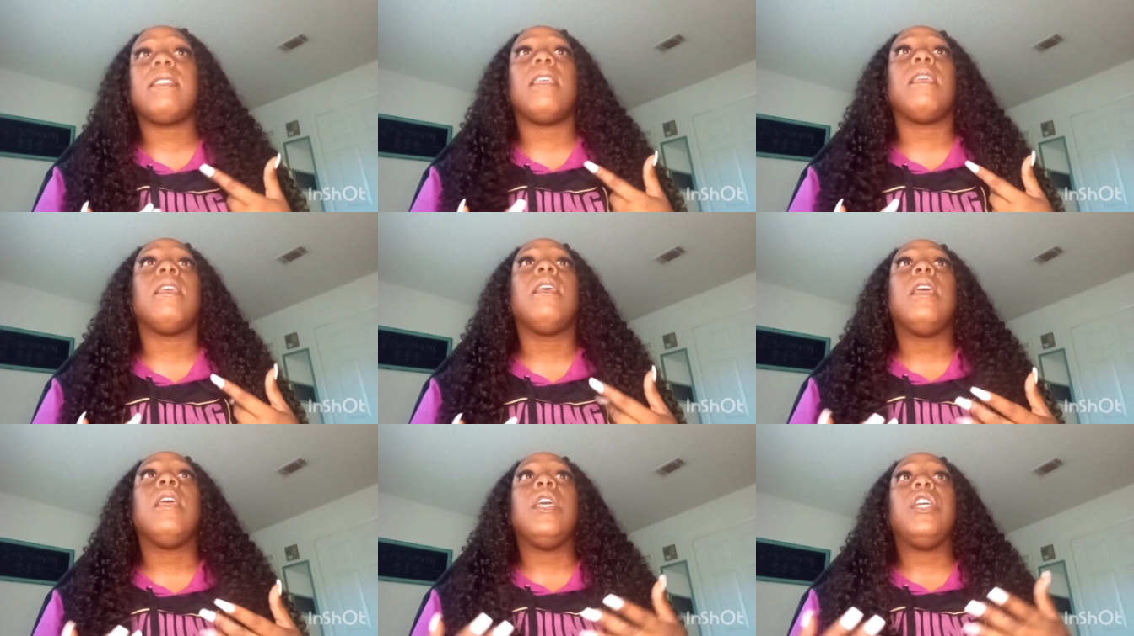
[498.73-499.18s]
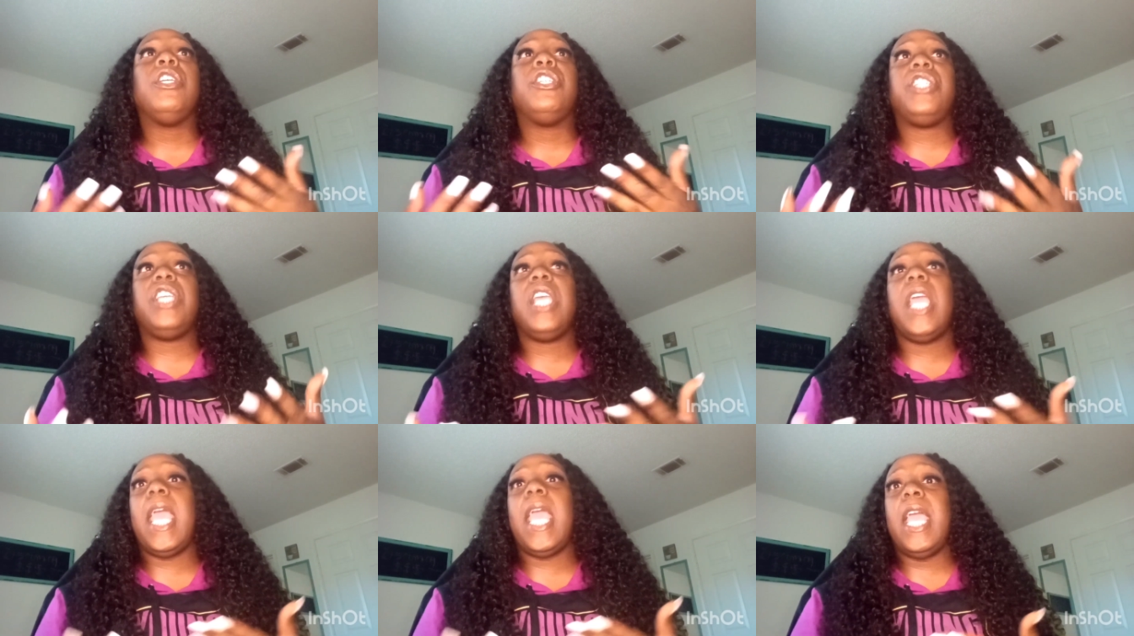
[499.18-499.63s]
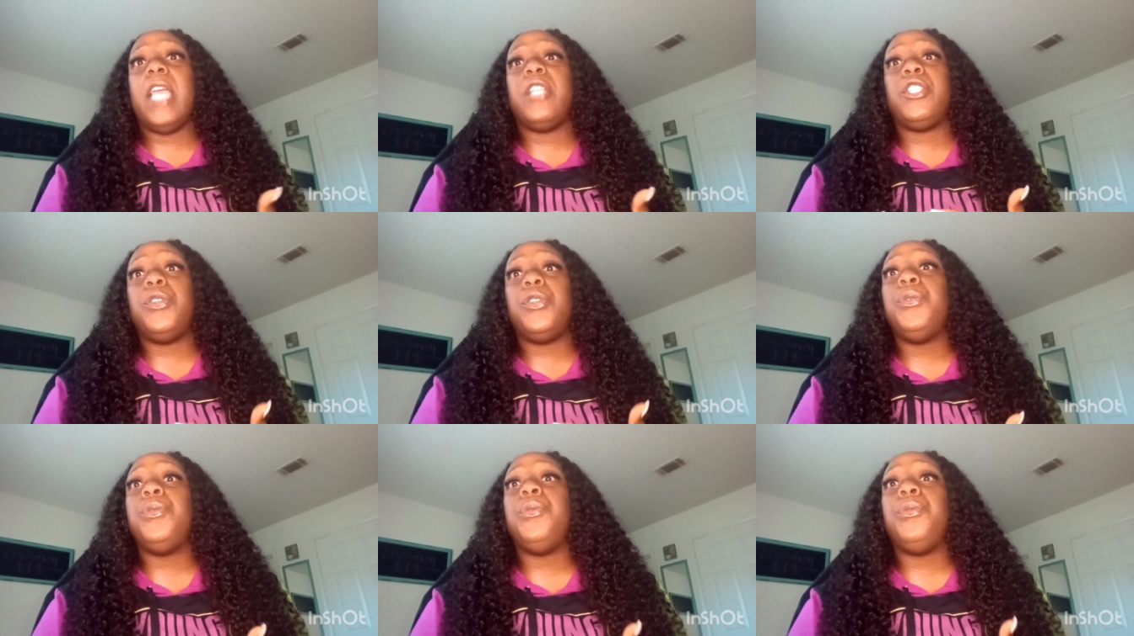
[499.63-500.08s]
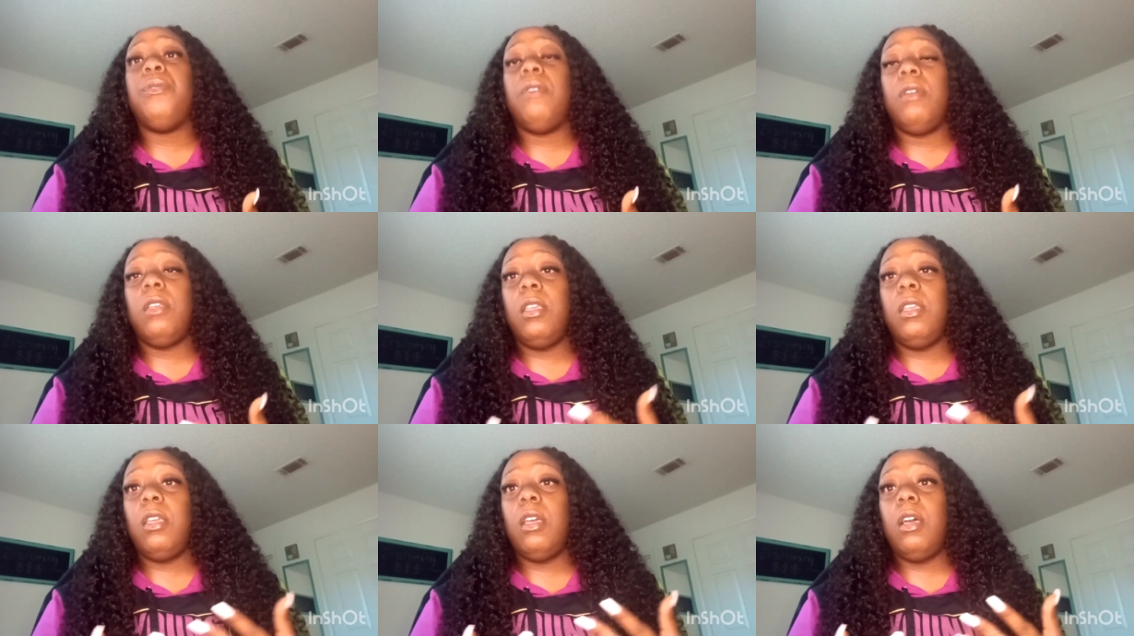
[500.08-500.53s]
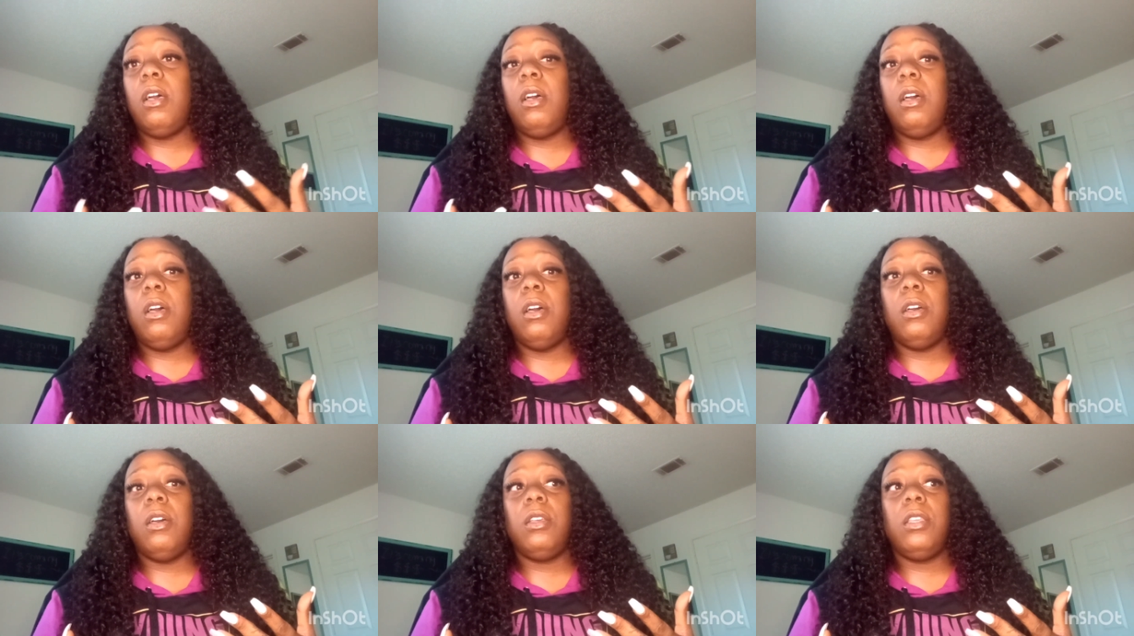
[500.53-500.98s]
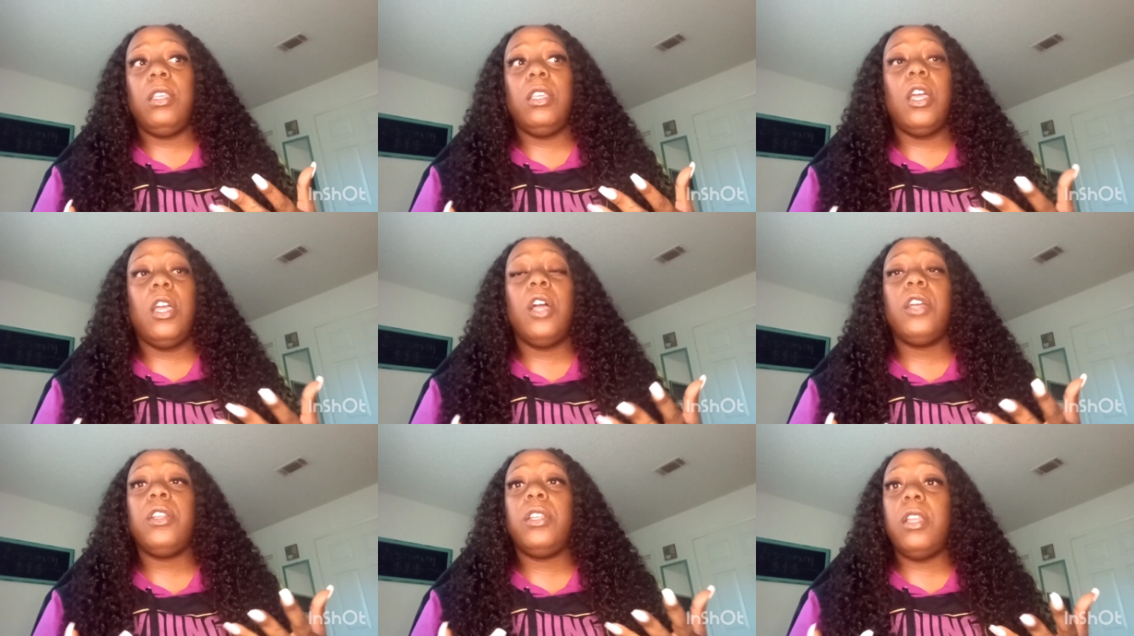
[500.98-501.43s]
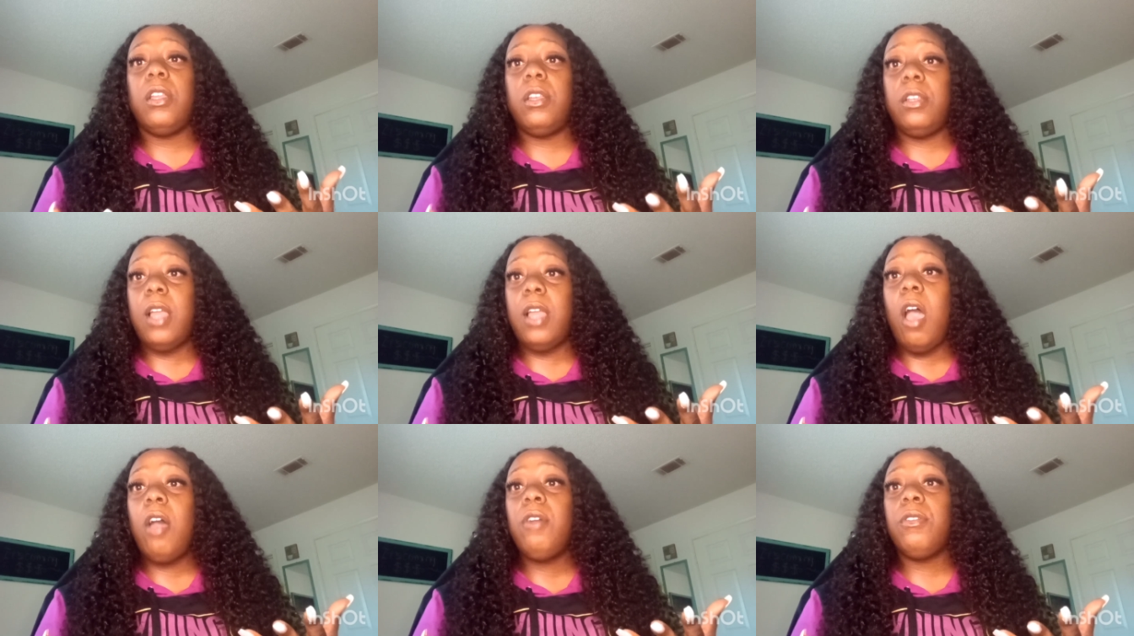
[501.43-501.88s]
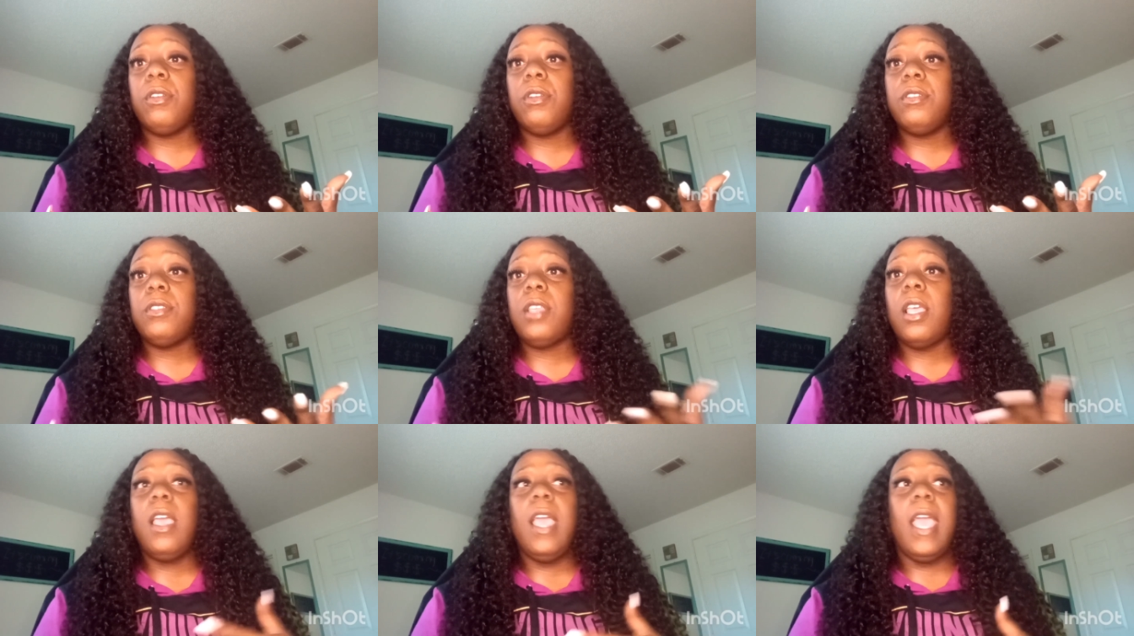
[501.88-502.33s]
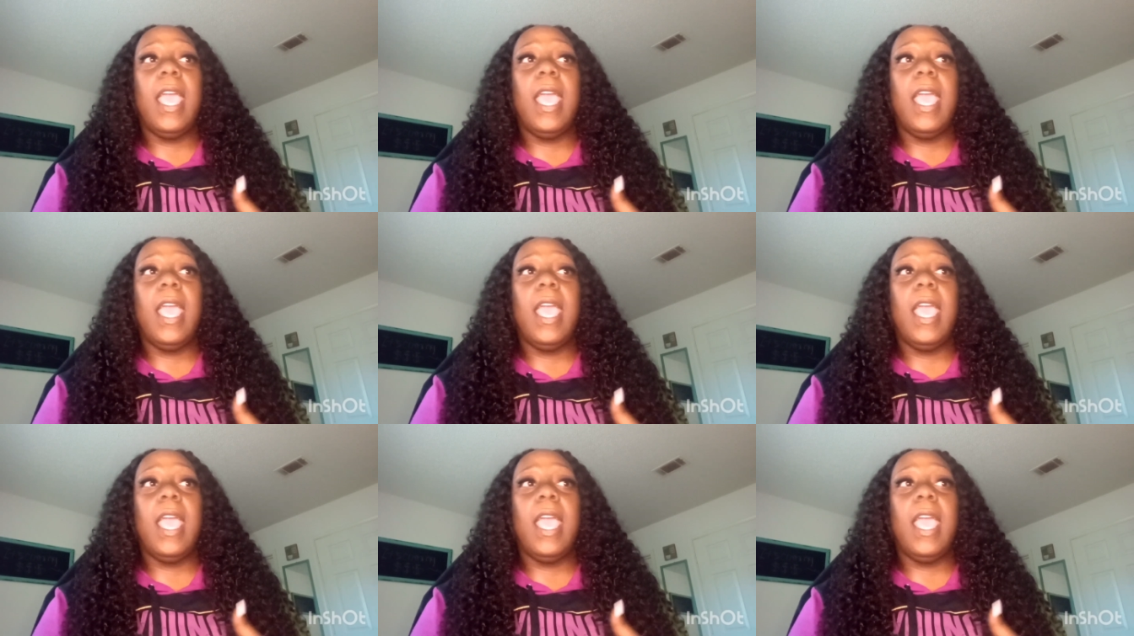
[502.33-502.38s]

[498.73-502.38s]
and she had two young daughters,